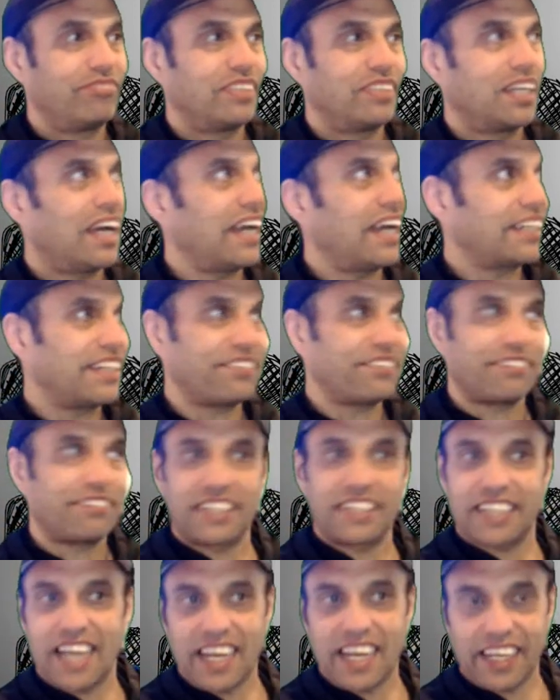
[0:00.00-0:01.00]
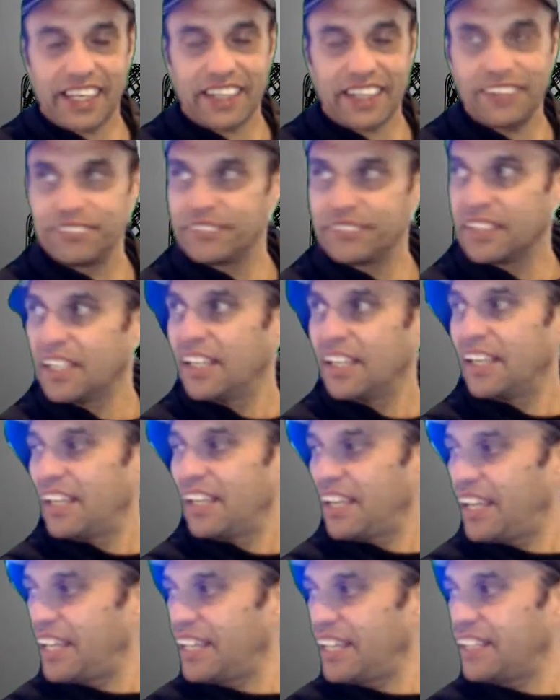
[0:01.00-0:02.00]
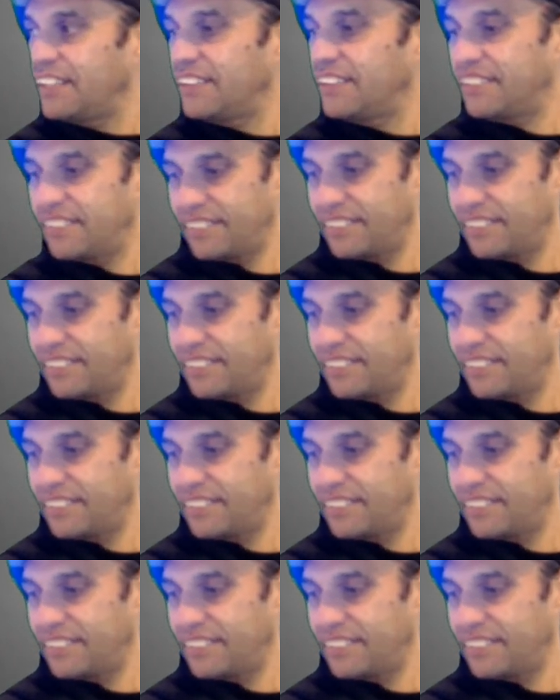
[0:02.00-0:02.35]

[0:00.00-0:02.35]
a different color and